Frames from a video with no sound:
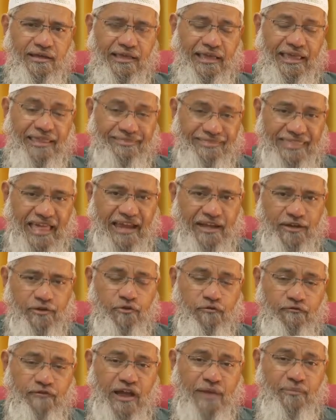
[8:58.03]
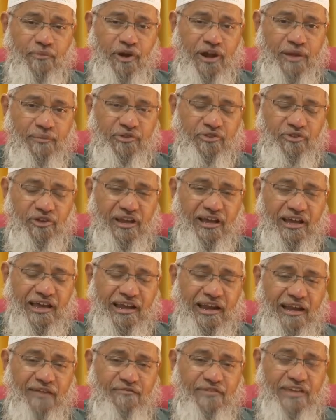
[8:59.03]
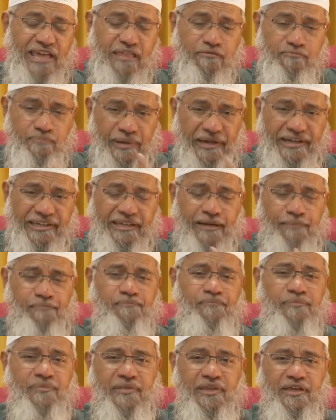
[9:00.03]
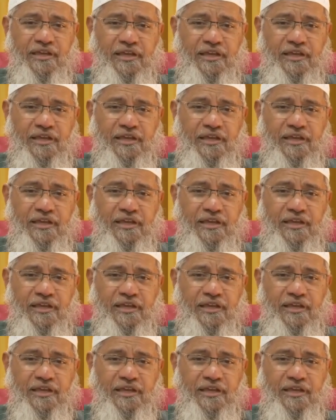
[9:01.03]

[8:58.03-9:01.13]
in that you find Mawlana Rahmatullah Karanvi has picked up